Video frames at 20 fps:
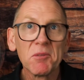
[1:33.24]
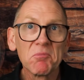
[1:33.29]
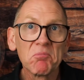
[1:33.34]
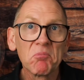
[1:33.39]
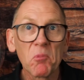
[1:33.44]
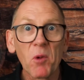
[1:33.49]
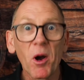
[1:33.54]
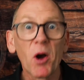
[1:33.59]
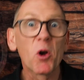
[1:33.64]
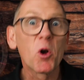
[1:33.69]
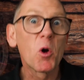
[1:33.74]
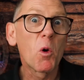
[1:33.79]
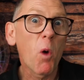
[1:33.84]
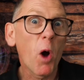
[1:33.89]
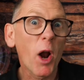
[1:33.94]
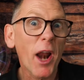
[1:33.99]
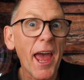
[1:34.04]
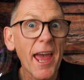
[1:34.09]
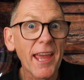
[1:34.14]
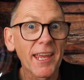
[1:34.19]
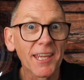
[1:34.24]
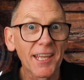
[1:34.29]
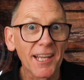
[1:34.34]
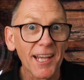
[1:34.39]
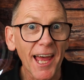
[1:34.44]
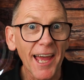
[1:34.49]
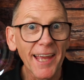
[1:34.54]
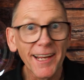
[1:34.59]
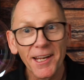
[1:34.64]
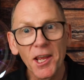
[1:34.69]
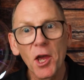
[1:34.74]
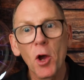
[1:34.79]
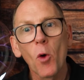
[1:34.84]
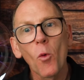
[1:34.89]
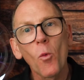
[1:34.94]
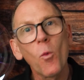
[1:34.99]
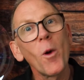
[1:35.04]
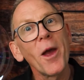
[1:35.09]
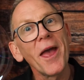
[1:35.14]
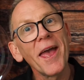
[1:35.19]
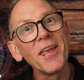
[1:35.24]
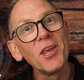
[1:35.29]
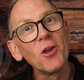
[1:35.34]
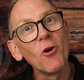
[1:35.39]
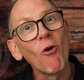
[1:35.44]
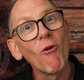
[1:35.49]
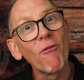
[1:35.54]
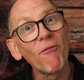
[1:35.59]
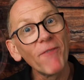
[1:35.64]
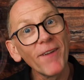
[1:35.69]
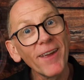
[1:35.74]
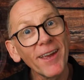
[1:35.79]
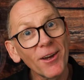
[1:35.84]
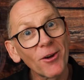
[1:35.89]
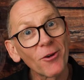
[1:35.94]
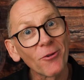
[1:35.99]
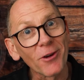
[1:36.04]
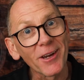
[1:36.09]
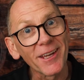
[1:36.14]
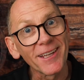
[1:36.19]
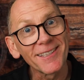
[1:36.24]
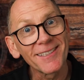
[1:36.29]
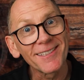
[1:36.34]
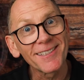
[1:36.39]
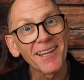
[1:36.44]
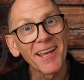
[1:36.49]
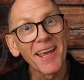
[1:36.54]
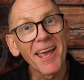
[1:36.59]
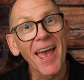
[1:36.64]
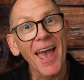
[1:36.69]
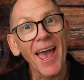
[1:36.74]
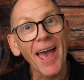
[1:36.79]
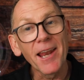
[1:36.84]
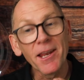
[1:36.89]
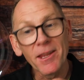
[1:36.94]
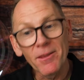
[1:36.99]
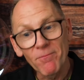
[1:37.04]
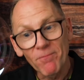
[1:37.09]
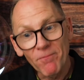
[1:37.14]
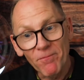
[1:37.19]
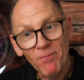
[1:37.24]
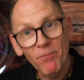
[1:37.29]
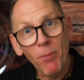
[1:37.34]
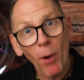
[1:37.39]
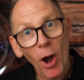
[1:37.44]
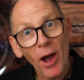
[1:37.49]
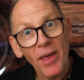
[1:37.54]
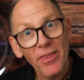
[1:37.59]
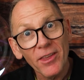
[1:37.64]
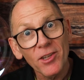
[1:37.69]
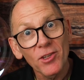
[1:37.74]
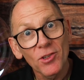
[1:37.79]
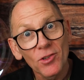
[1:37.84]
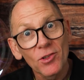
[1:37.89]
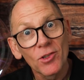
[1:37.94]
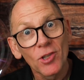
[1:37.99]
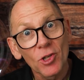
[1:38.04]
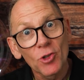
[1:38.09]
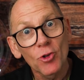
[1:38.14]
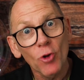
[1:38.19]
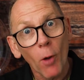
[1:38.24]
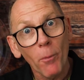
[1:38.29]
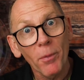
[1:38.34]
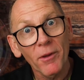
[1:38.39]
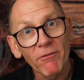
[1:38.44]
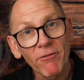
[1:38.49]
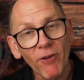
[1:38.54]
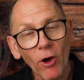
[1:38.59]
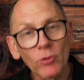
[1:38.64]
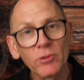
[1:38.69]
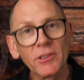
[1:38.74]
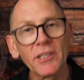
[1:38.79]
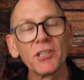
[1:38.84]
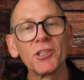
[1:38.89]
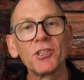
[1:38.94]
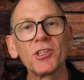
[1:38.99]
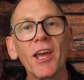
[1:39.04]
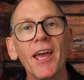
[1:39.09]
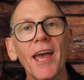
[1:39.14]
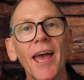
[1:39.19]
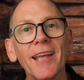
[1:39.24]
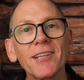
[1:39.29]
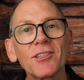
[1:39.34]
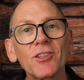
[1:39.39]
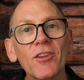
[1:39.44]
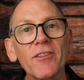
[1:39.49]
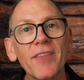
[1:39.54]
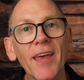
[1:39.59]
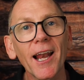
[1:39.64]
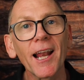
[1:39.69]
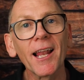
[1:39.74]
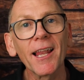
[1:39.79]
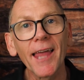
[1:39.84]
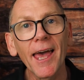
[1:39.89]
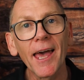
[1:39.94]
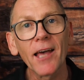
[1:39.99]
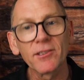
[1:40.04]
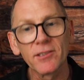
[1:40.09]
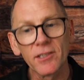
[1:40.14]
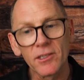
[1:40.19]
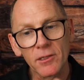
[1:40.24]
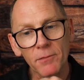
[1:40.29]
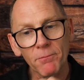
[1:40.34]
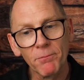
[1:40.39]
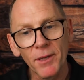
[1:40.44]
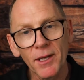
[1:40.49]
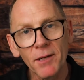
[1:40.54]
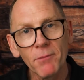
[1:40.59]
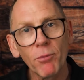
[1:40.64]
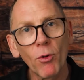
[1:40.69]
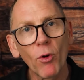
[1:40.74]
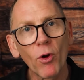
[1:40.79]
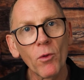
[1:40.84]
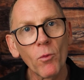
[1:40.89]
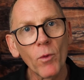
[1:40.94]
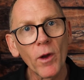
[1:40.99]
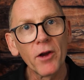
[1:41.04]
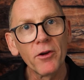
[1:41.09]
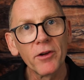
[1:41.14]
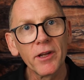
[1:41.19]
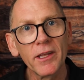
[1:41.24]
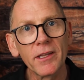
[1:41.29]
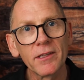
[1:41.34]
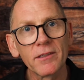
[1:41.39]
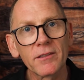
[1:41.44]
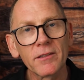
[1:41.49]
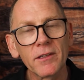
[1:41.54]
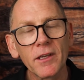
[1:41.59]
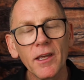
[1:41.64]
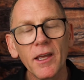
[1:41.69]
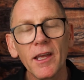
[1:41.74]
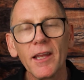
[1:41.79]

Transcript: quadrangulate where your finger is and by the drop in voltage. And so that allows it to pinpoint where it is.